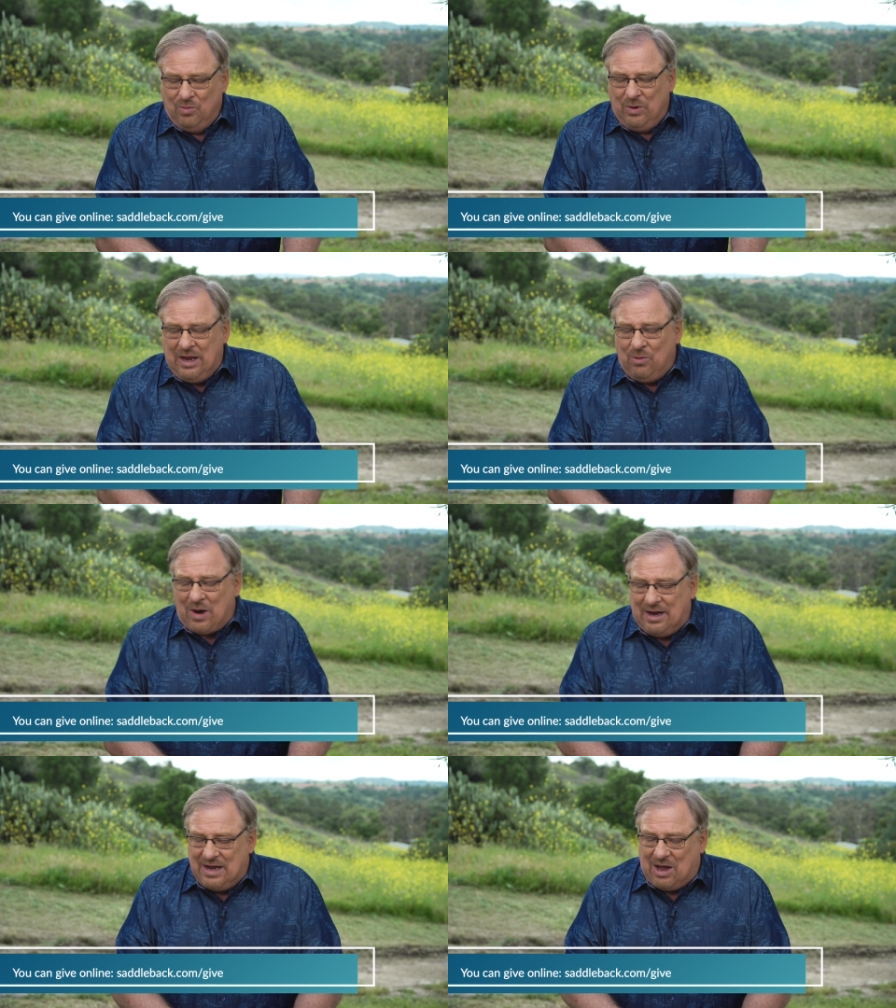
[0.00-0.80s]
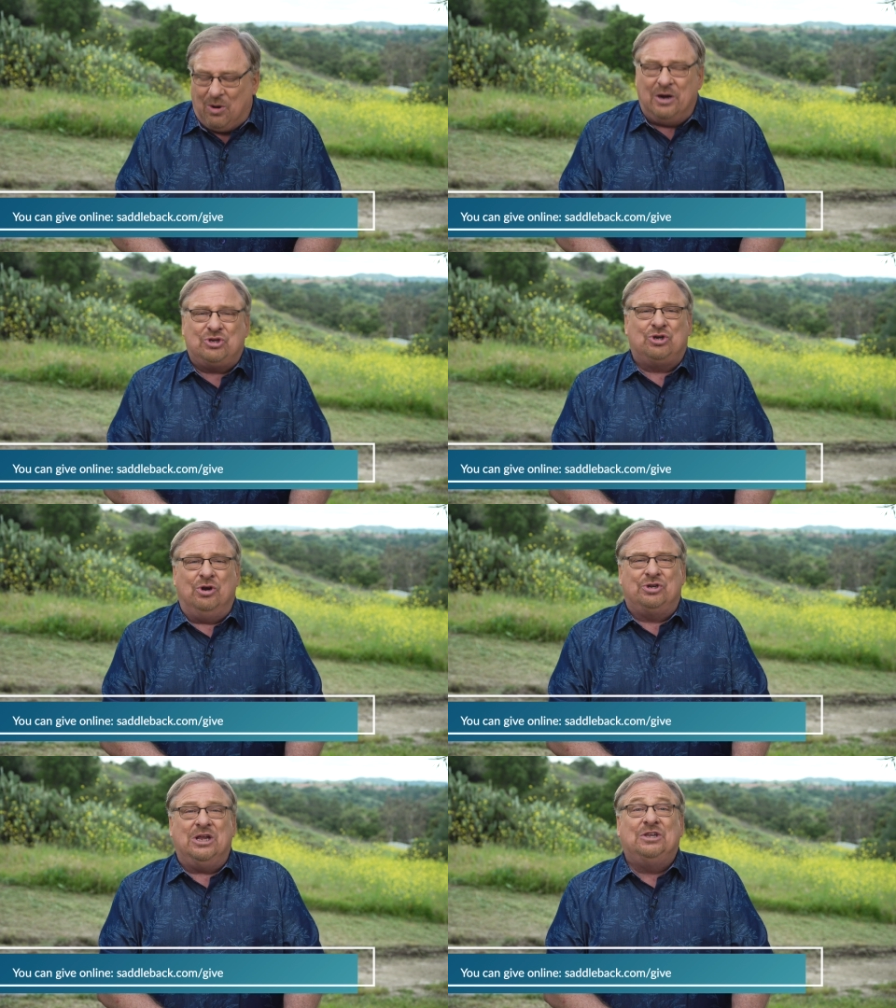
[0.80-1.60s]
we right now, our
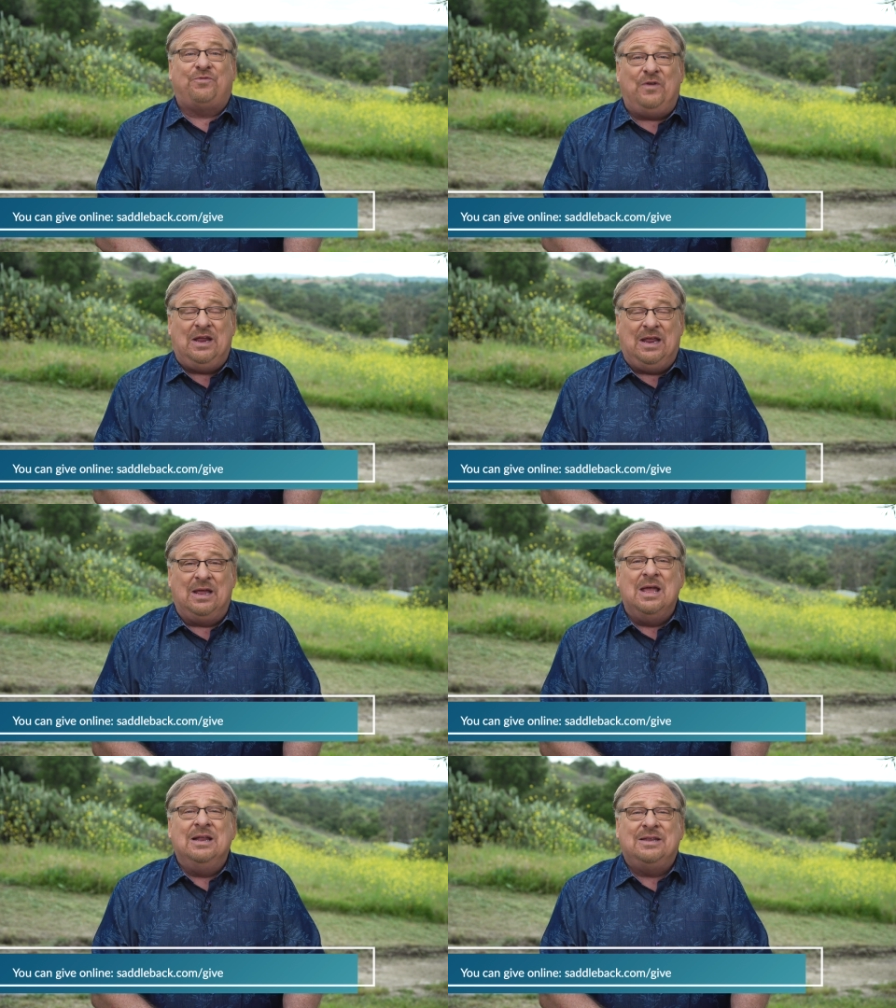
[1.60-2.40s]
church is feeding